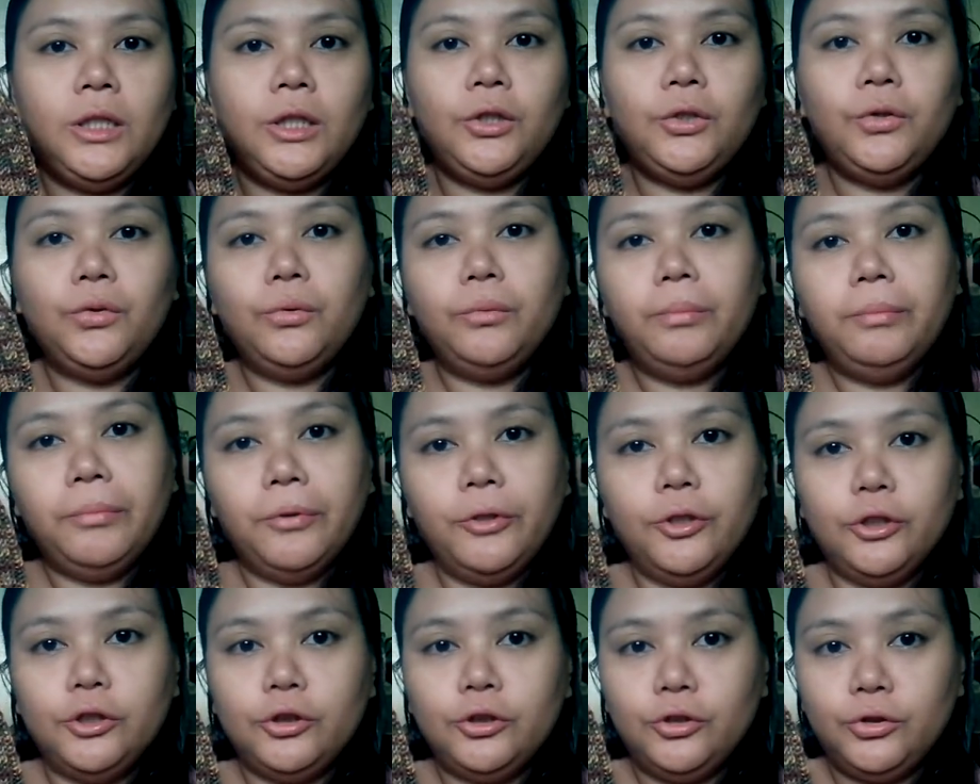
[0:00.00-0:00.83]
knit 2
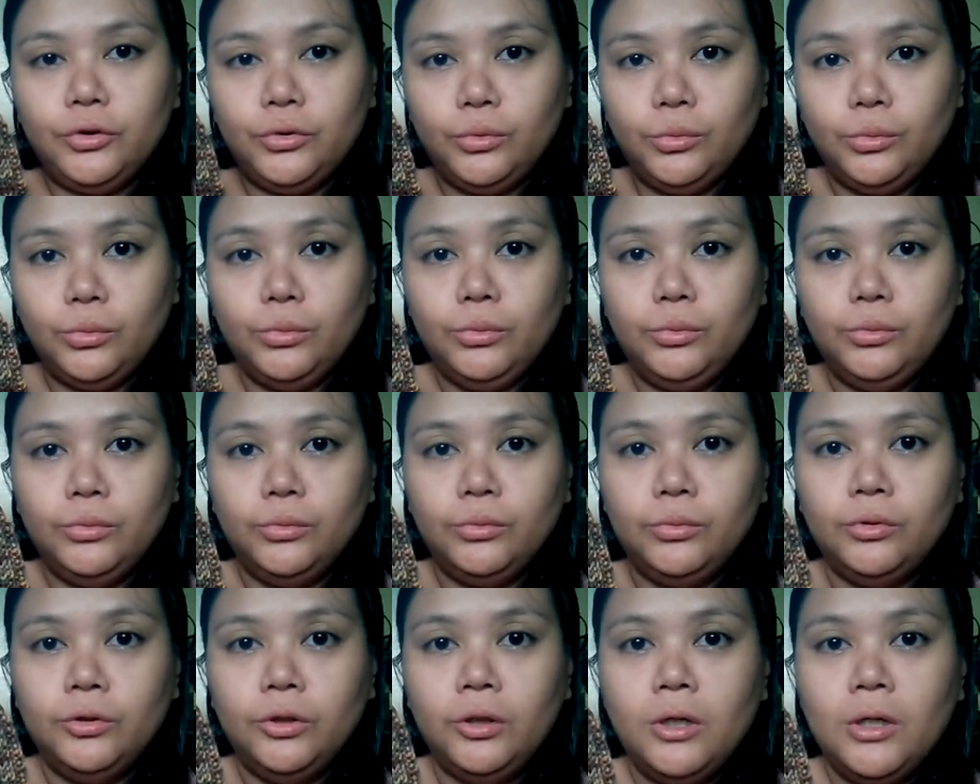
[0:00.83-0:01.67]
purl 2
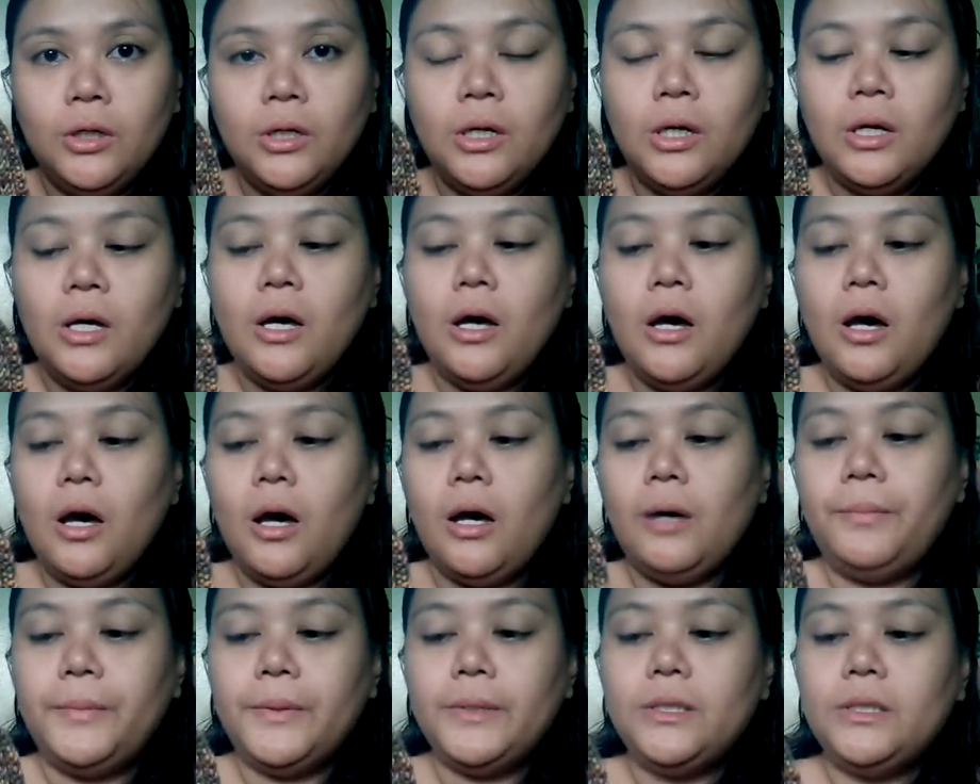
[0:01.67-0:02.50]

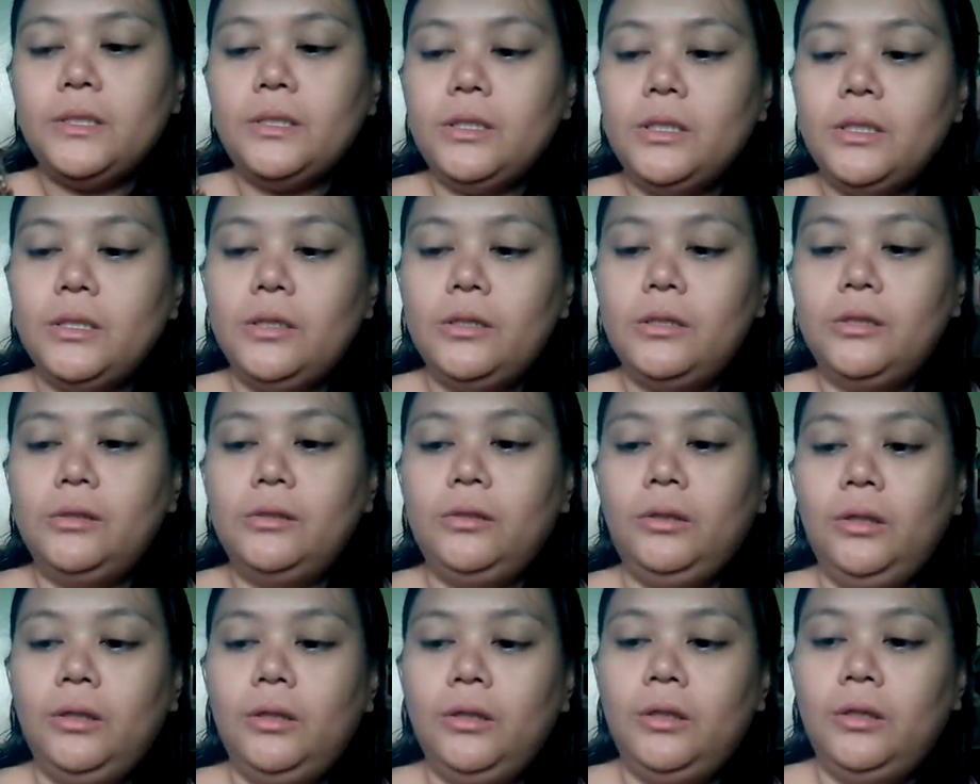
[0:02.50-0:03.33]
up
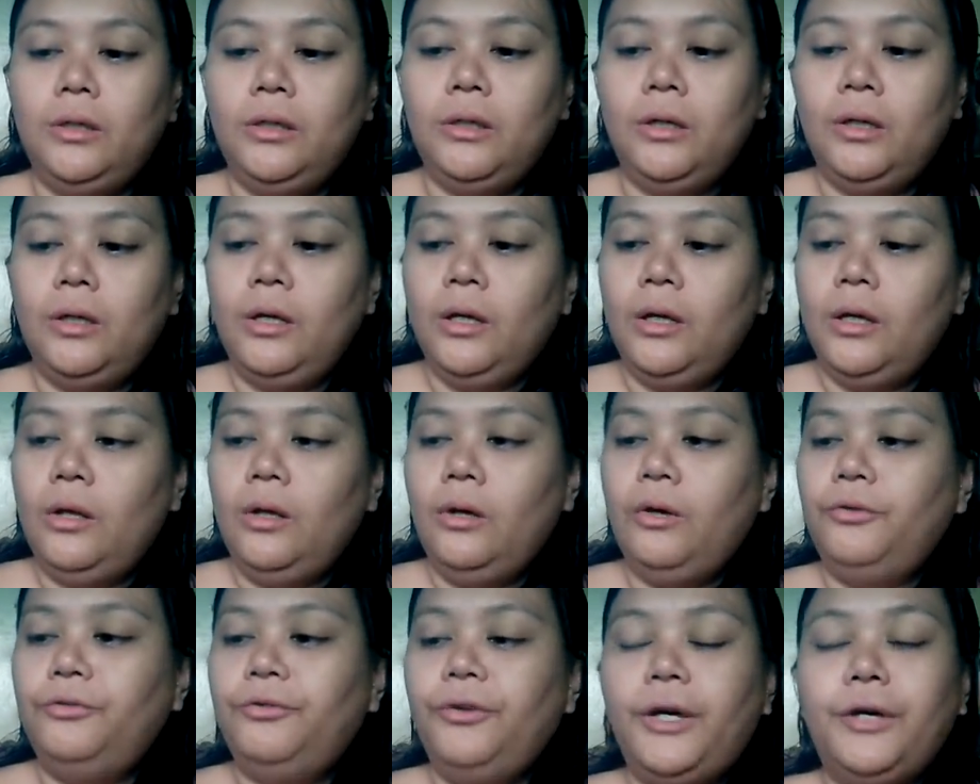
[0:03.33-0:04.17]
until
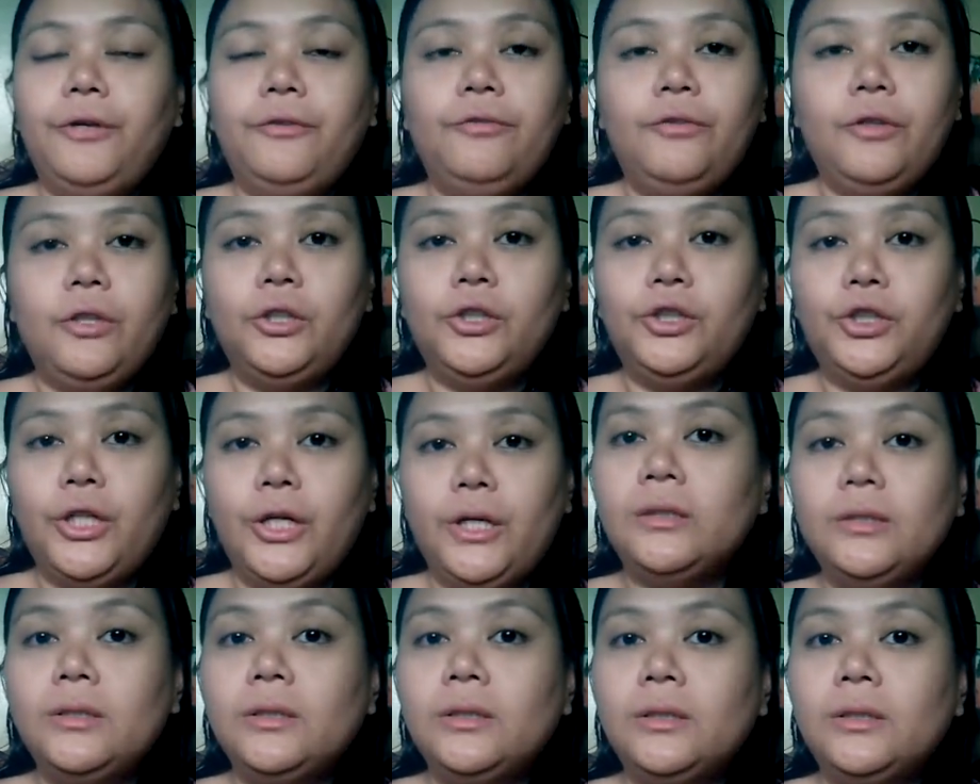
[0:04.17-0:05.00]
5
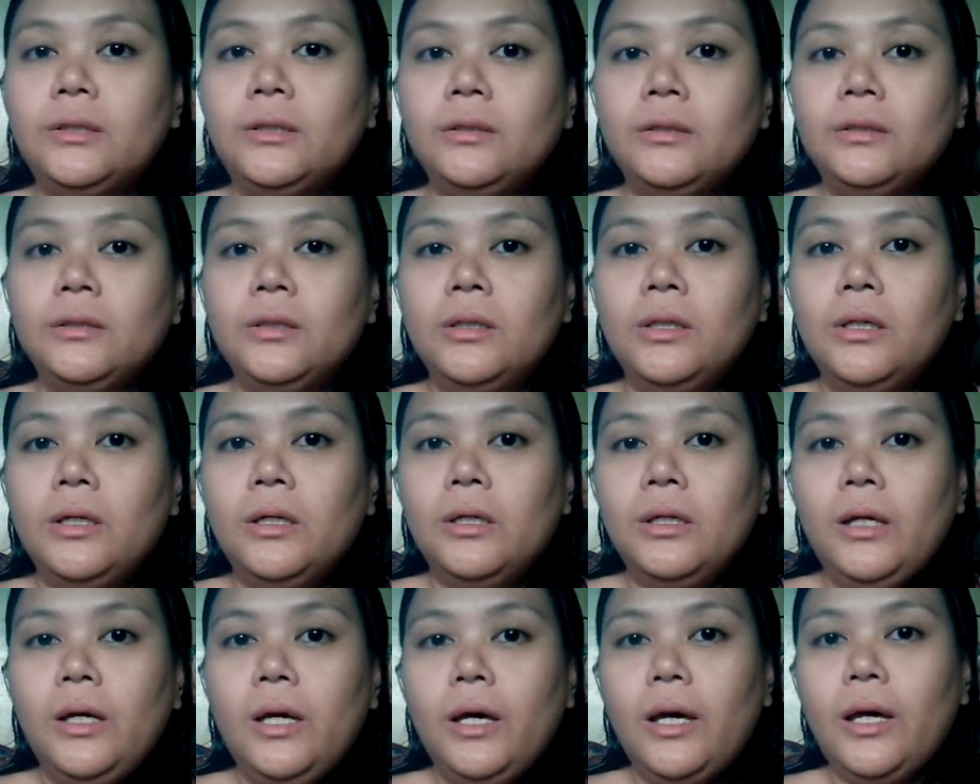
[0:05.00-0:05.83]
inches.
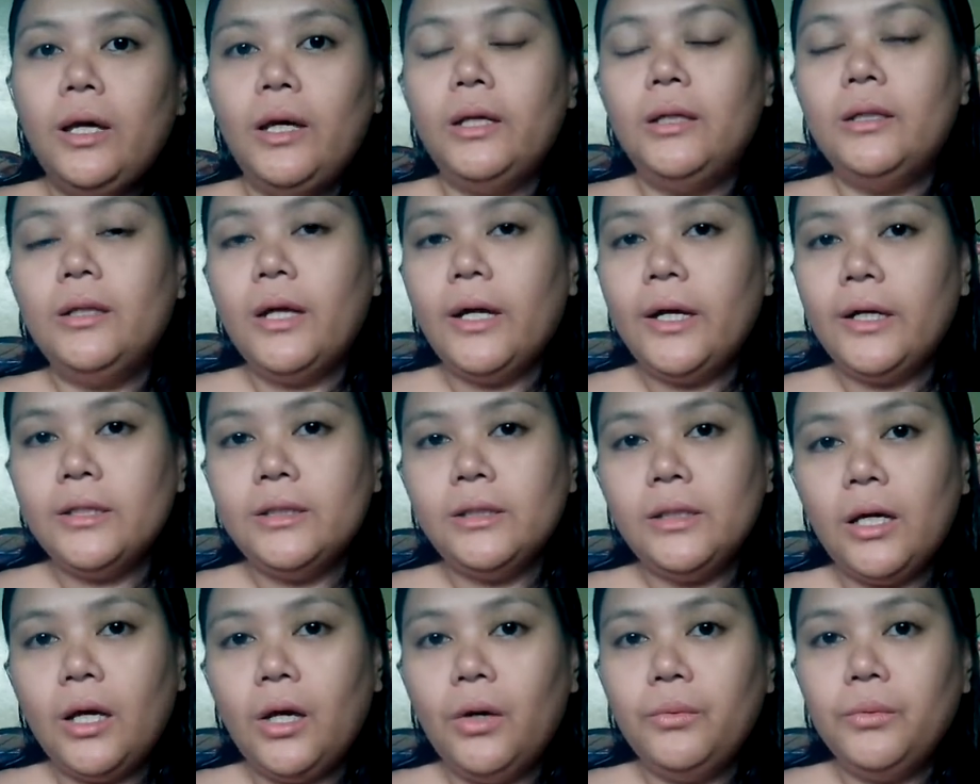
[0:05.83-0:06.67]
And
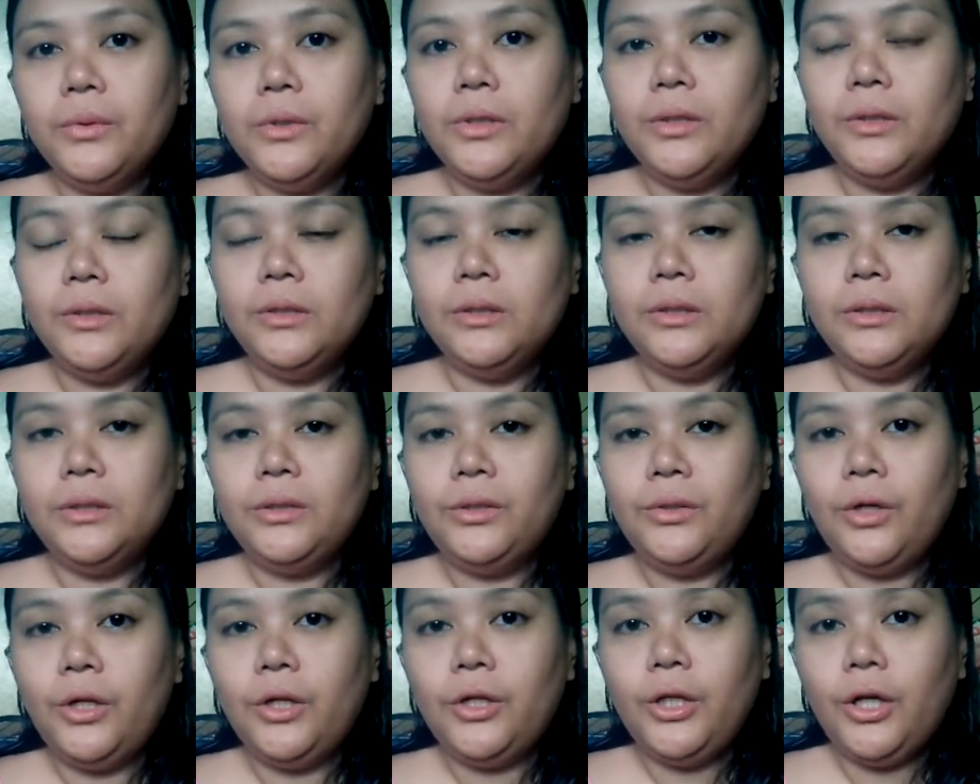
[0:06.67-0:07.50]
as I
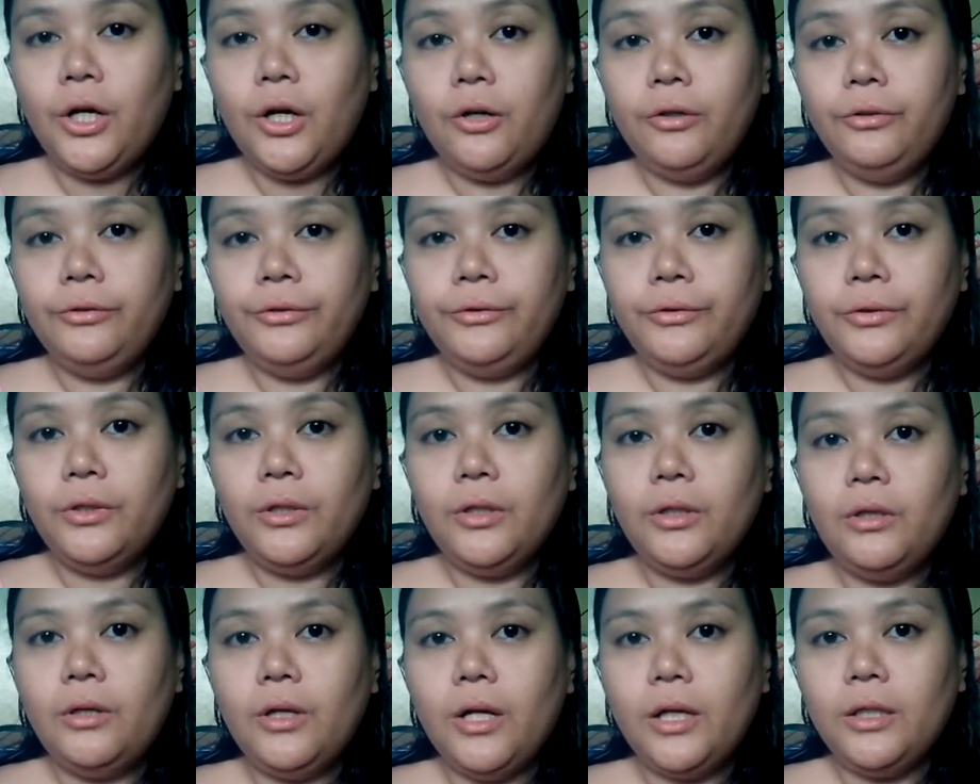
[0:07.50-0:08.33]
was running
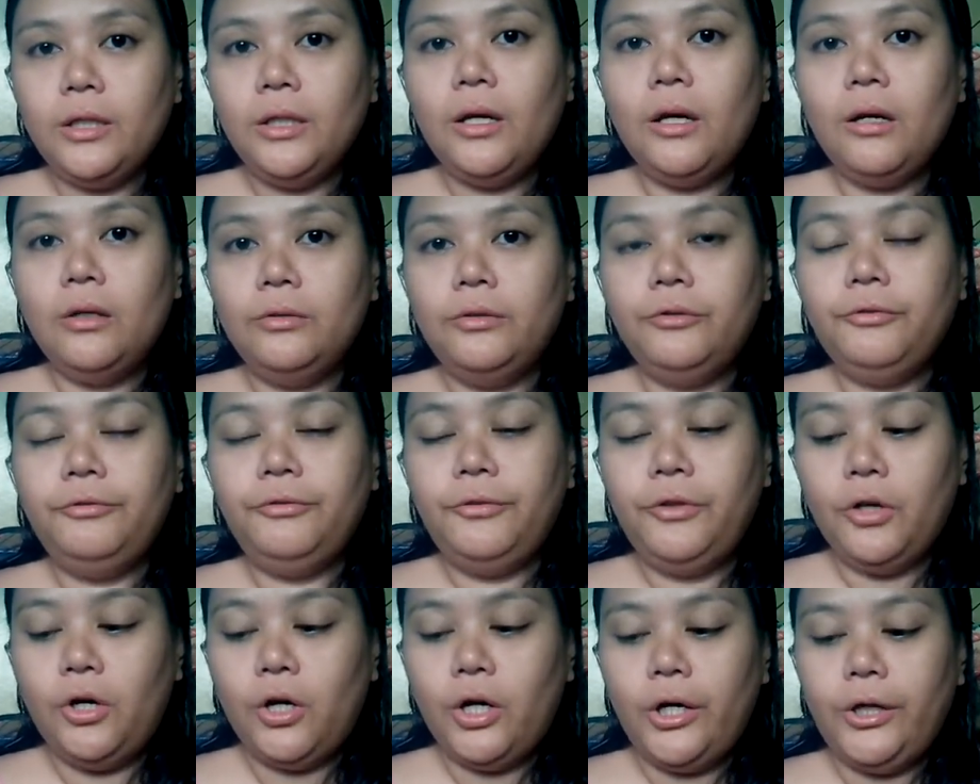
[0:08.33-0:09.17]
out of
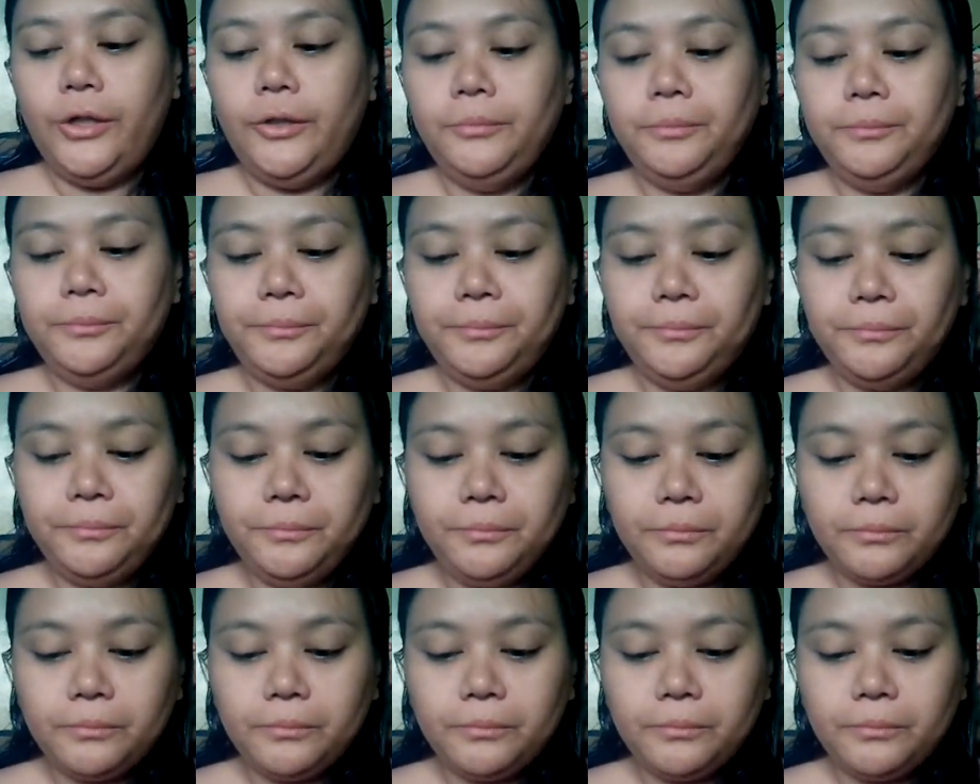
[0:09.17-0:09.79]
yarn,